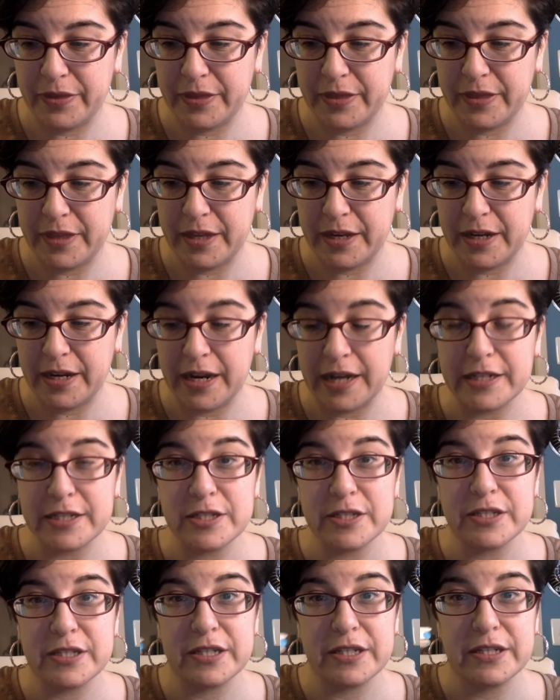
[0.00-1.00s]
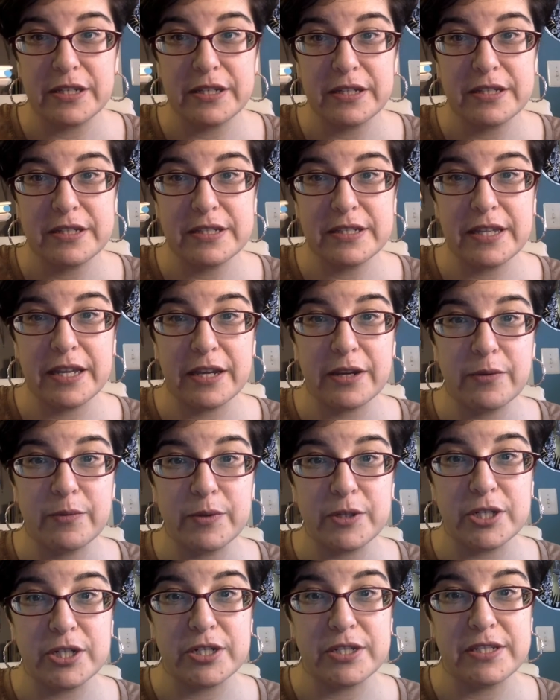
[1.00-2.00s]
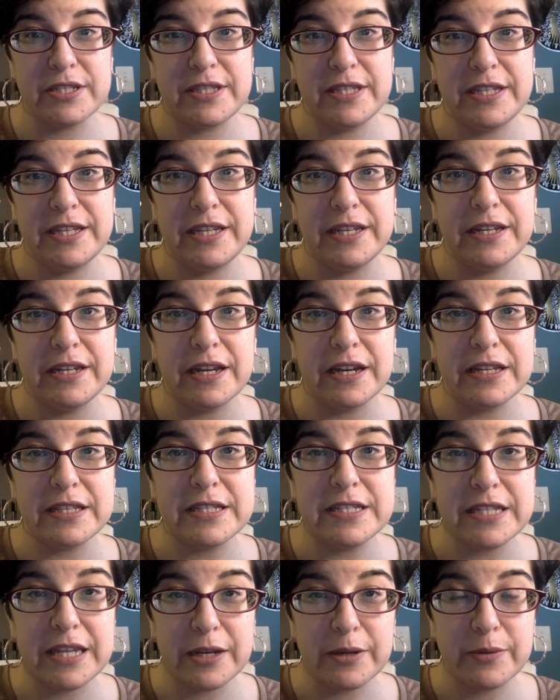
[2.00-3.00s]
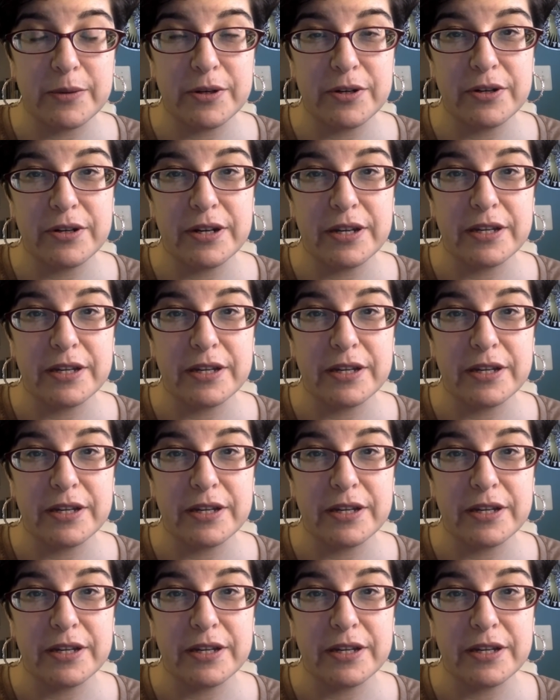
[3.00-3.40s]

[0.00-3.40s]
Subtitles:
next stick, which is the non sequitur,